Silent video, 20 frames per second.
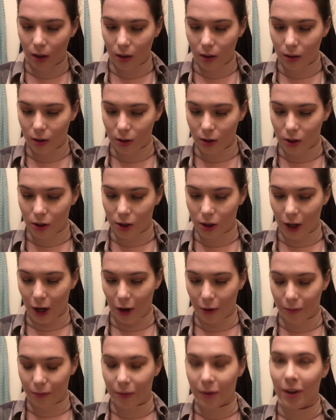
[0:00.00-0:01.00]
So
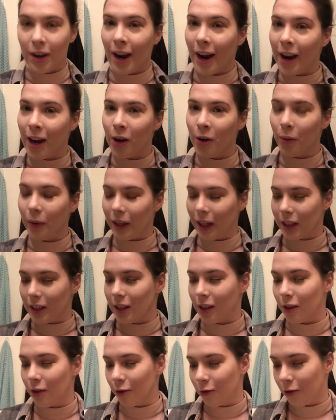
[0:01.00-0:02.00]
now we get to
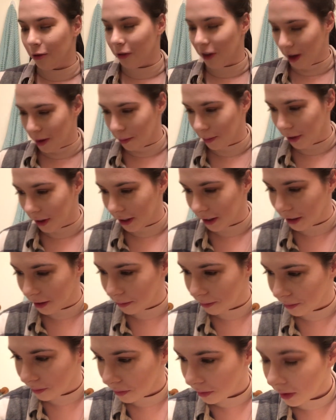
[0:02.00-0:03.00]
the fun part.
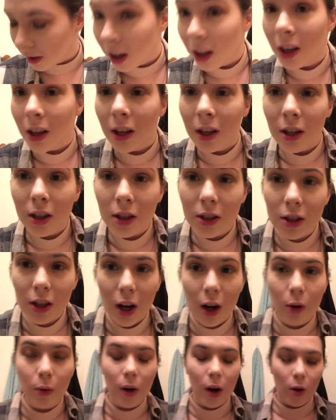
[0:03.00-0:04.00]

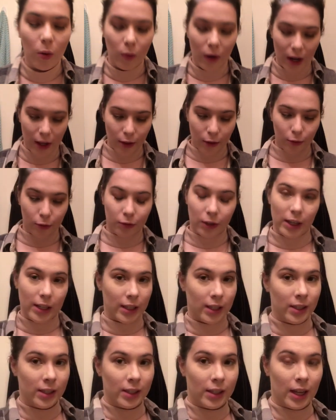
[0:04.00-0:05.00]
So with
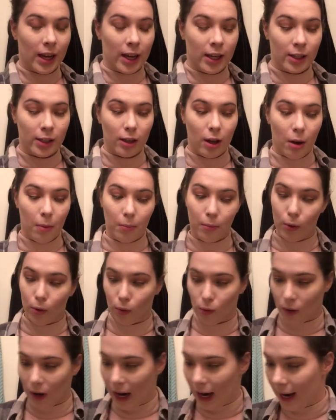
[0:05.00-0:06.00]
Frankenstein's
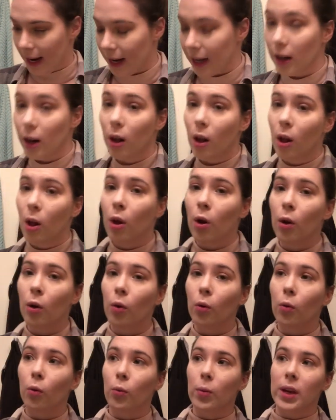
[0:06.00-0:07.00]
Bride,
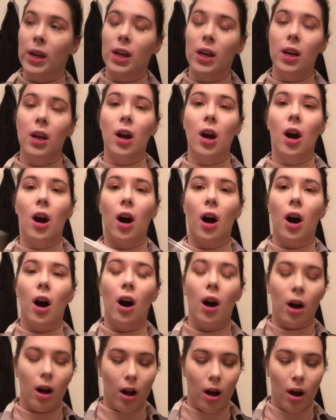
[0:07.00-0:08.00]
we
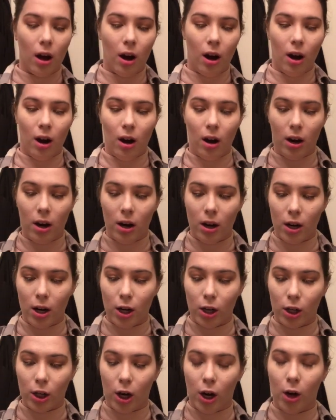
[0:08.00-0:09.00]
are
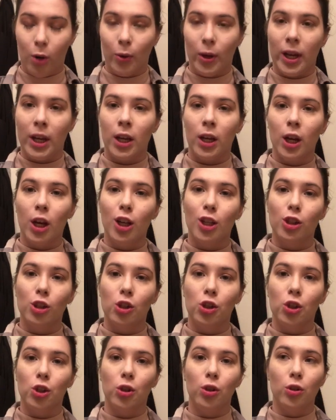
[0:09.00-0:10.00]
going
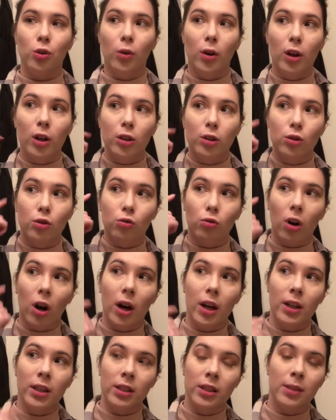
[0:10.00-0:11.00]
to draw
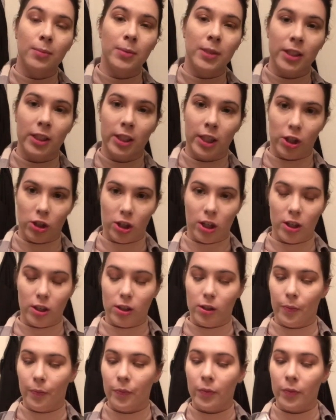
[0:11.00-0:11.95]
in some stitches.